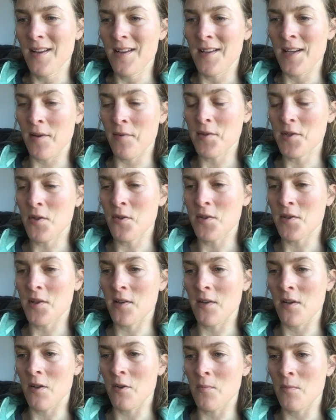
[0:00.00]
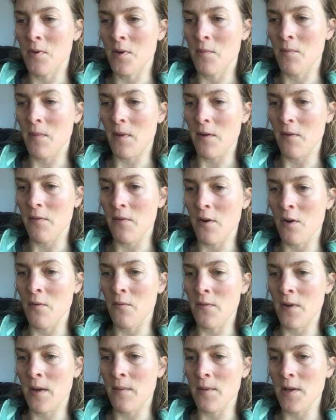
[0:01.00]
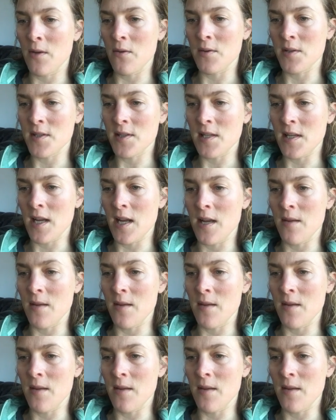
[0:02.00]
Now it's got to the whole point where my whole family honestly